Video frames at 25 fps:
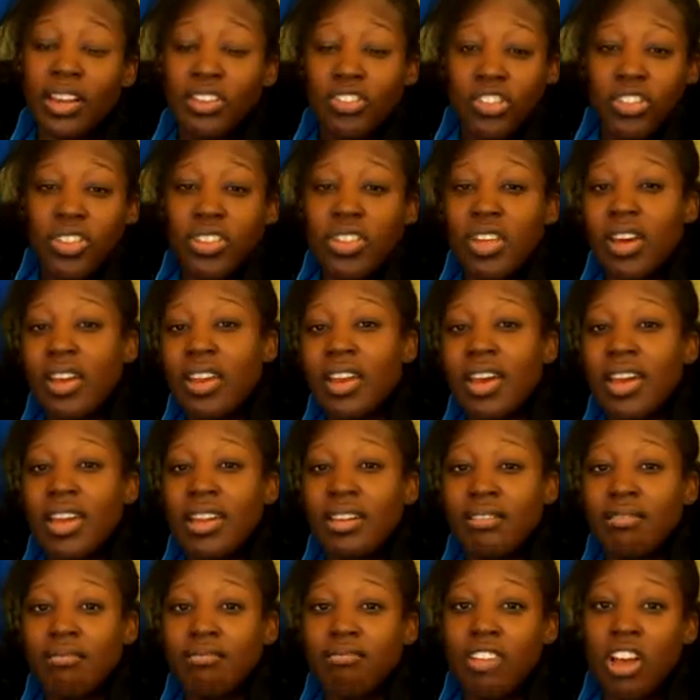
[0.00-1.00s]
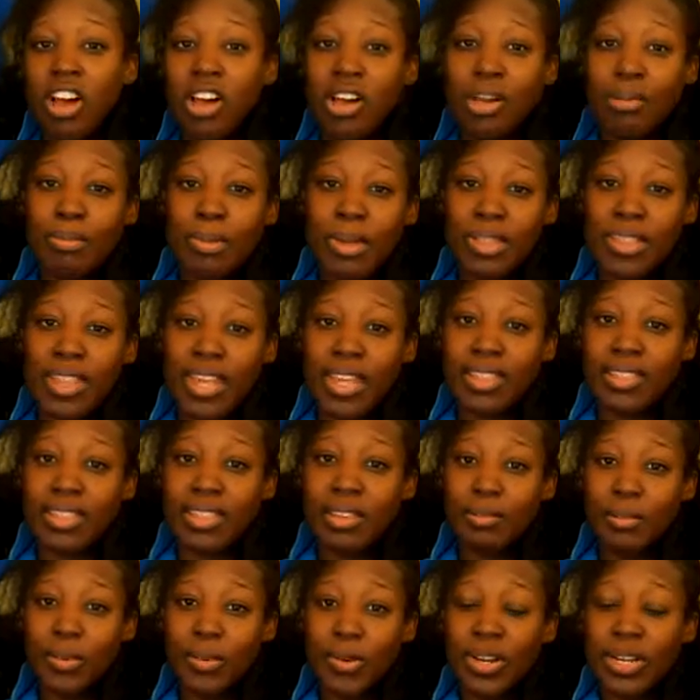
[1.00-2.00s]
I just thought I'd talk about that
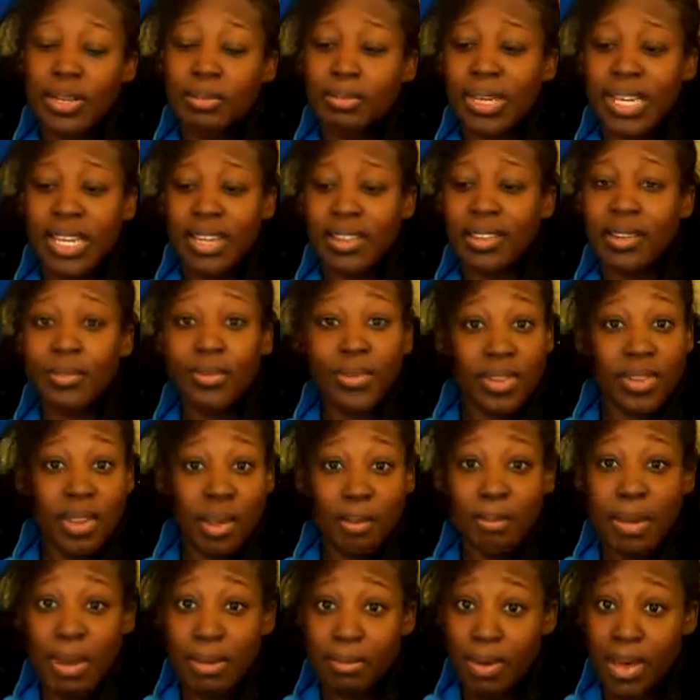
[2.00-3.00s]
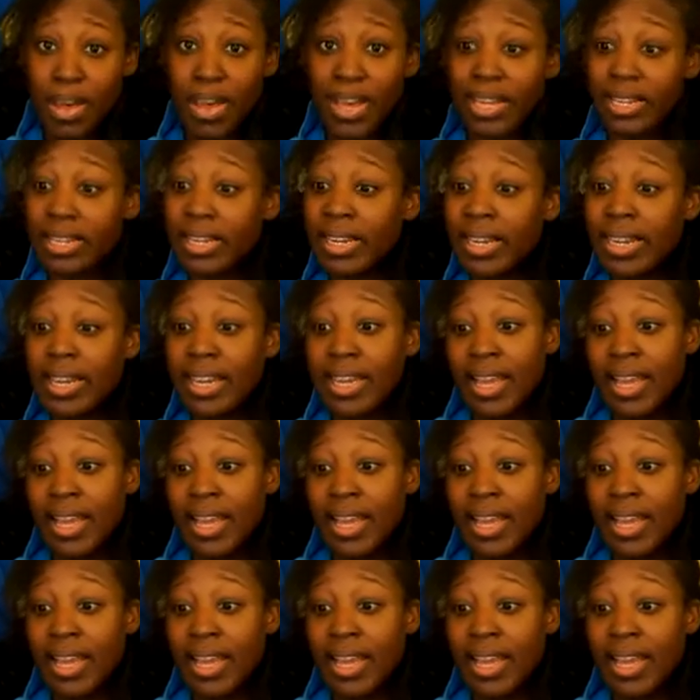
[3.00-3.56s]
this morning because it was on my mind.